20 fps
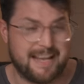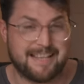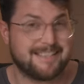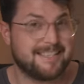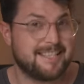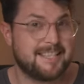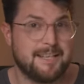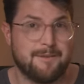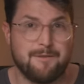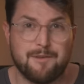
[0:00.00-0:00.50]
at
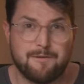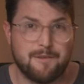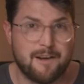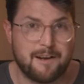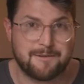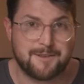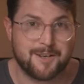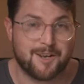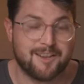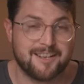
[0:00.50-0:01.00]

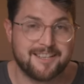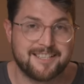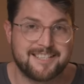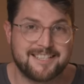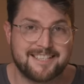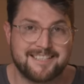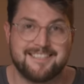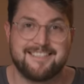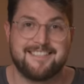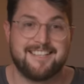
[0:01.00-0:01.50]

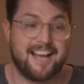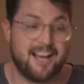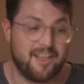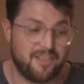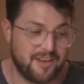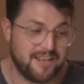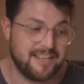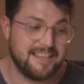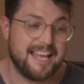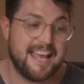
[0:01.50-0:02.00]
$75, I
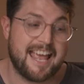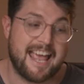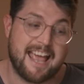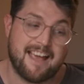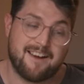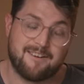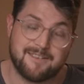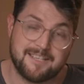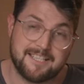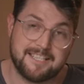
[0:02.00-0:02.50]
think the
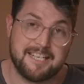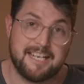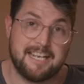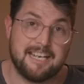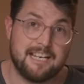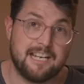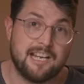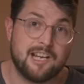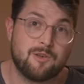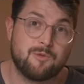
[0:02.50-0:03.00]
Arran
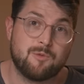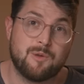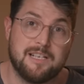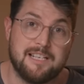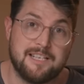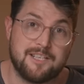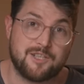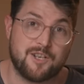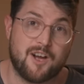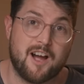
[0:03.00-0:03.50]
10
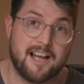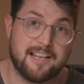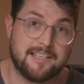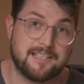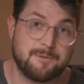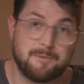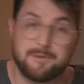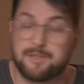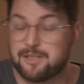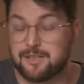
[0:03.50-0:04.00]
really
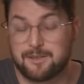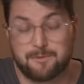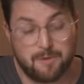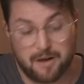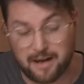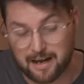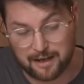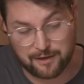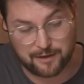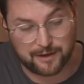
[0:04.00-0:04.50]
shines, which is
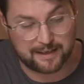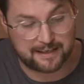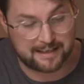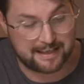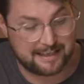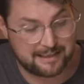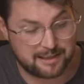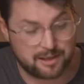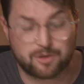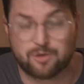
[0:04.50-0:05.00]
why I think
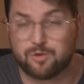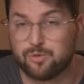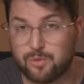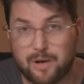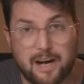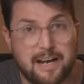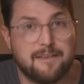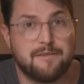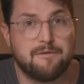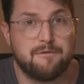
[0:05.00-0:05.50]
it's a
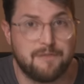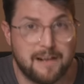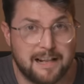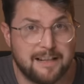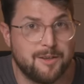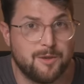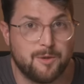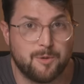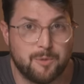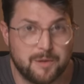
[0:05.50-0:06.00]
great
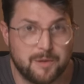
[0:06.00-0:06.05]
value